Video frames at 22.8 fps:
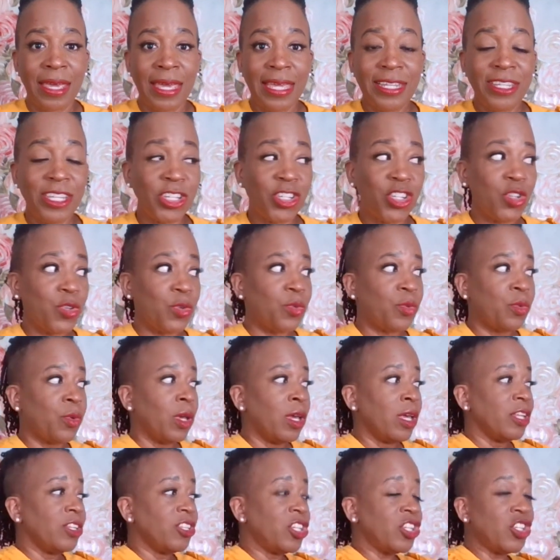Did you
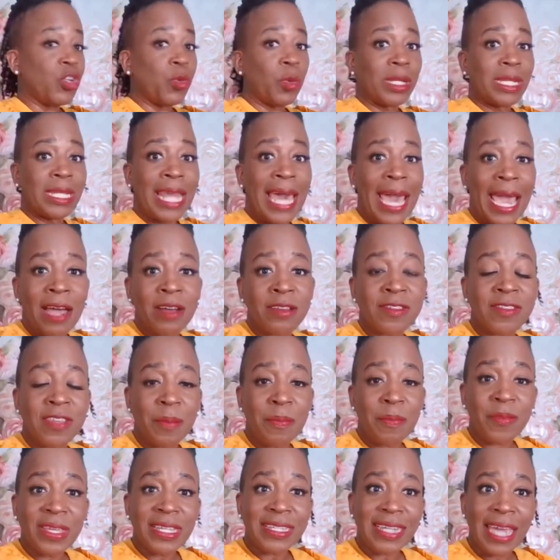allow
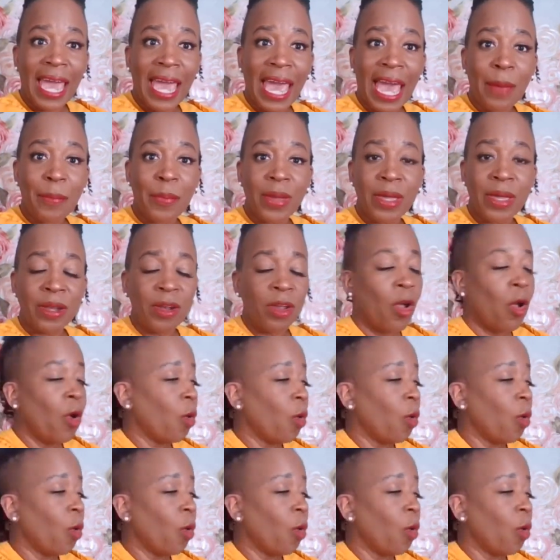something to happen,